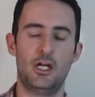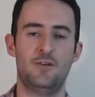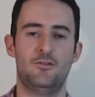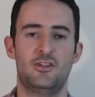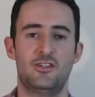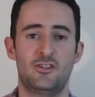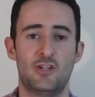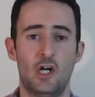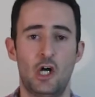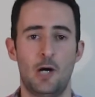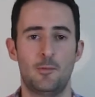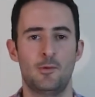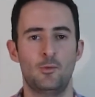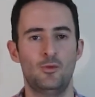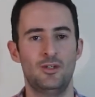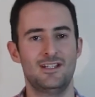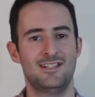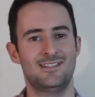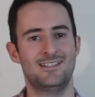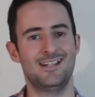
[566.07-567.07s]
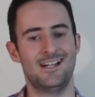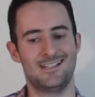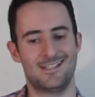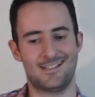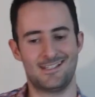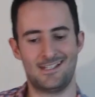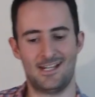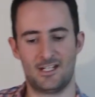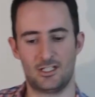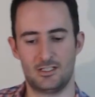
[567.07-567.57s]
over the top, and what it does
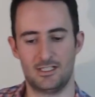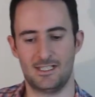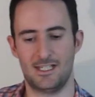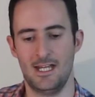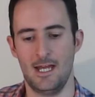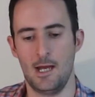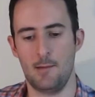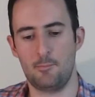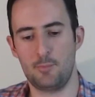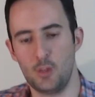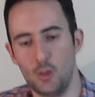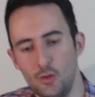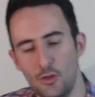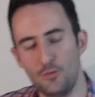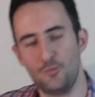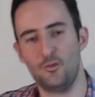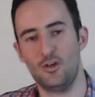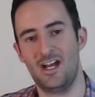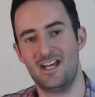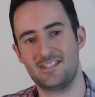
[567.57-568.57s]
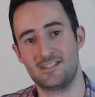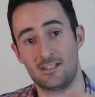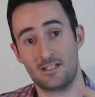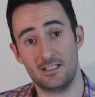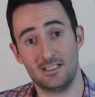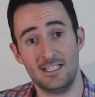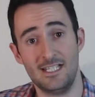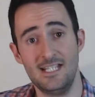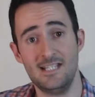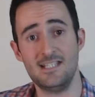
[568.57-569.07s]
is actually purifies and
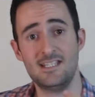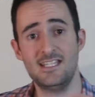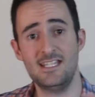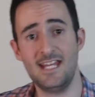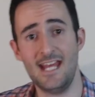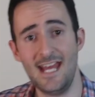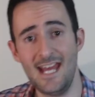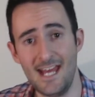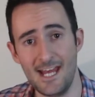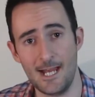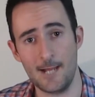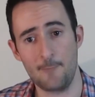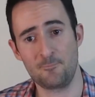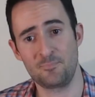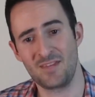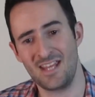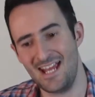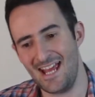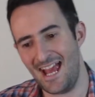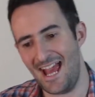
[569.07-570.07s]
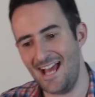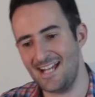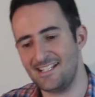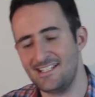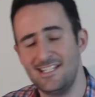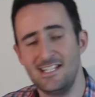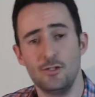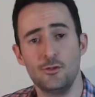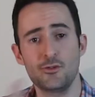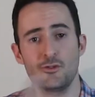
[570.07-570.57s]
cleans the air and
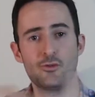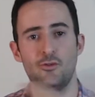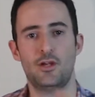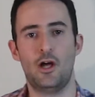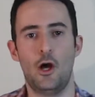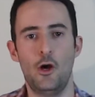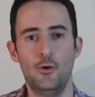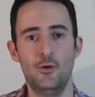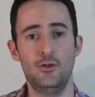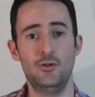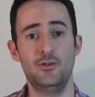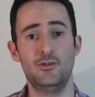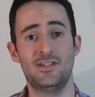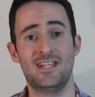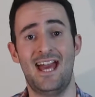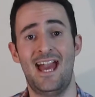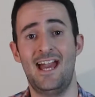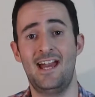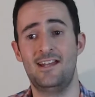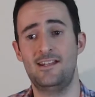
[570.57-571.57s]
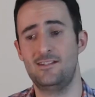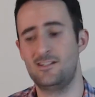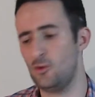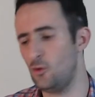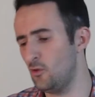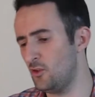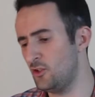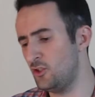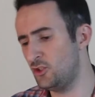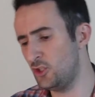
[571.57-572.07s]
kills all the odors and
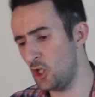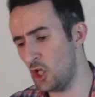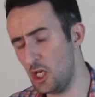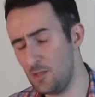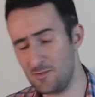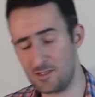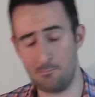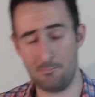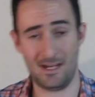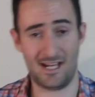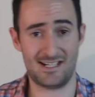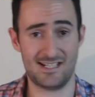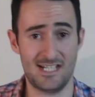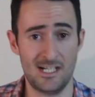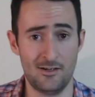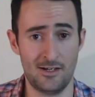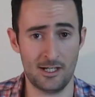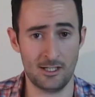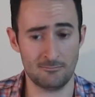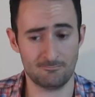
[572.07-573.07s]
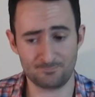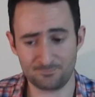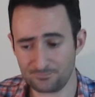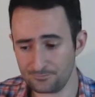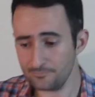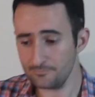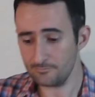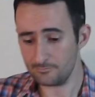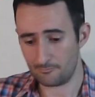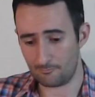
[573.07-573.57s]
all the germs and bacteria
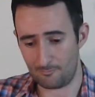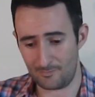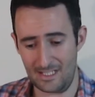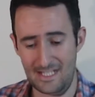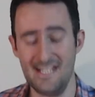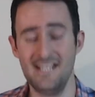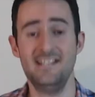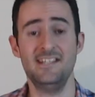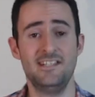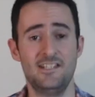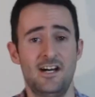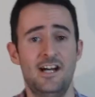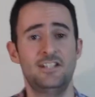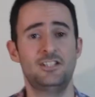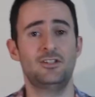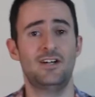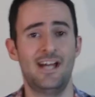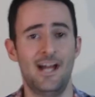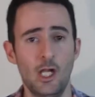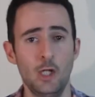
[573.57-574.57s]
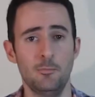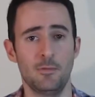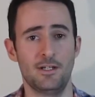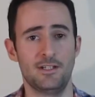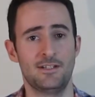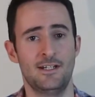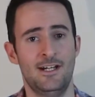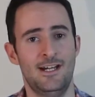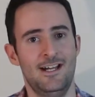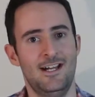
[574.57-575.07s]
inside your
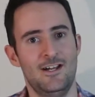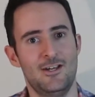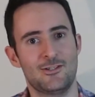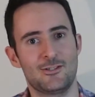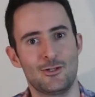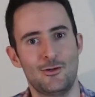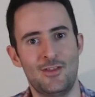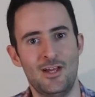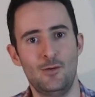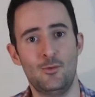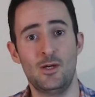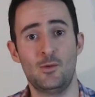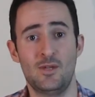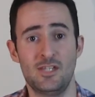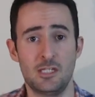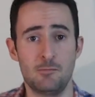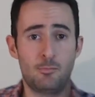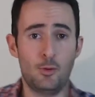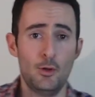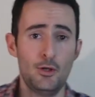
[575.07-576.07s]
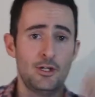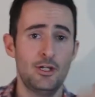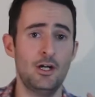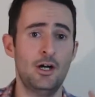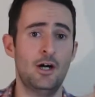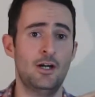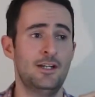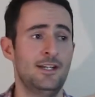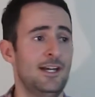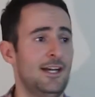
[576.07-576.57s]
helmet. So that way when you put it
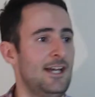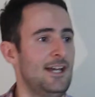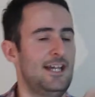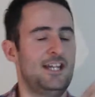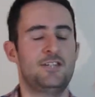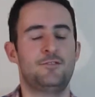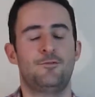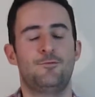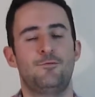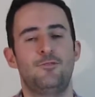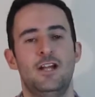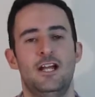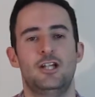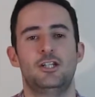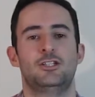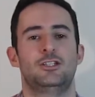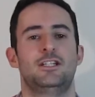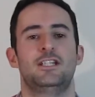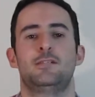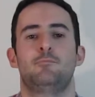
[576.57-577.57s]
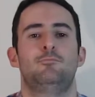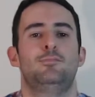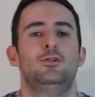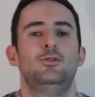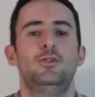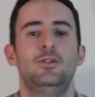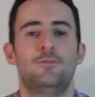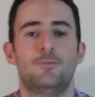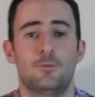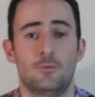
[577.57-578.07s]
on, it's fresh and it's
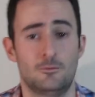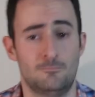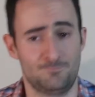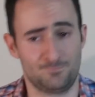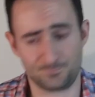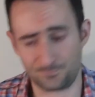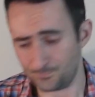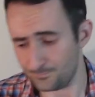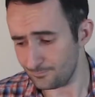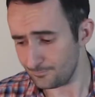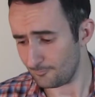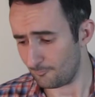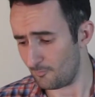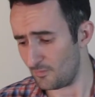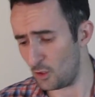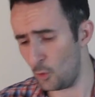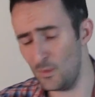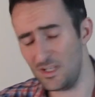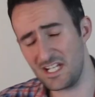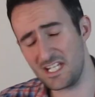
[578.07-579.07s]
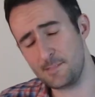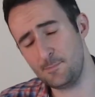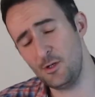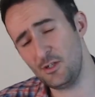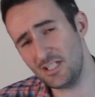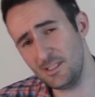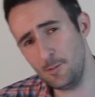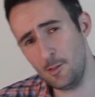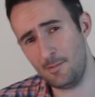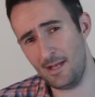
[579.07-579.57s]
beautiful. When I spoke
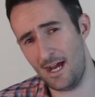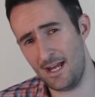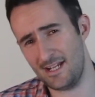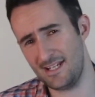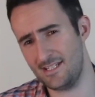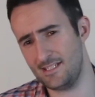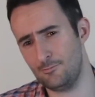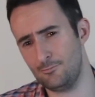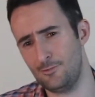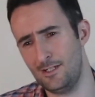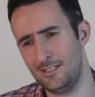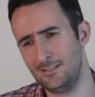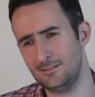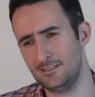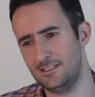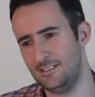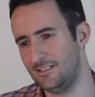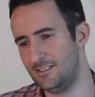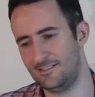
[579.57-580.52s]
to them about it, I said, well,